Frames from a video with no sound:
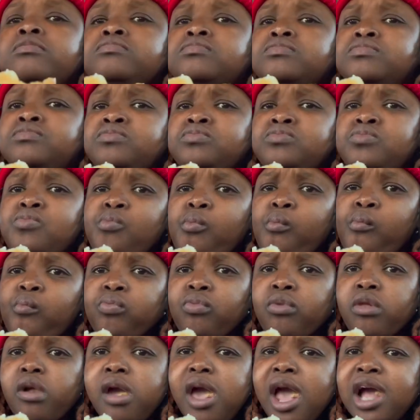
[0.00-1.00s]
And
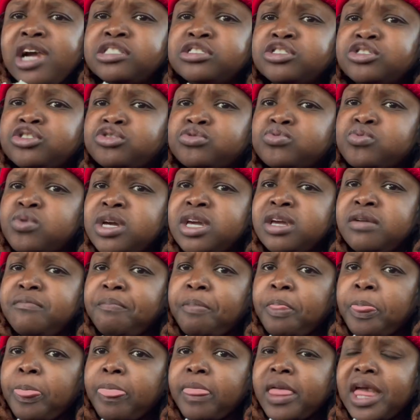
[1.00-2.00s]
it's sweet.
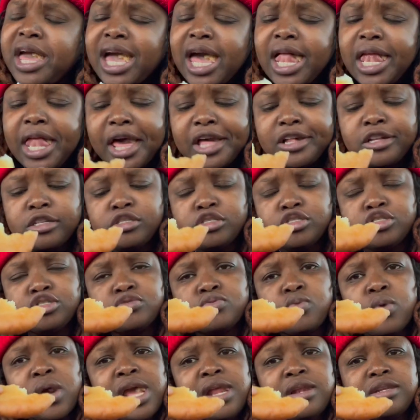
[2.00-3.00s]
It got like a little
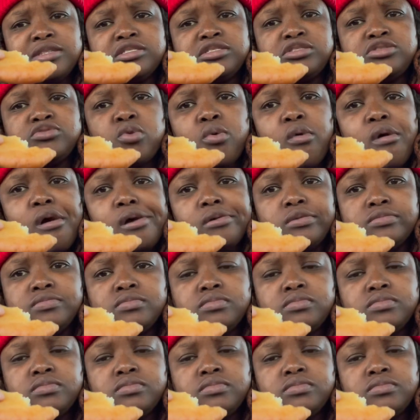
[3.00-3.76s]
sweetness to it.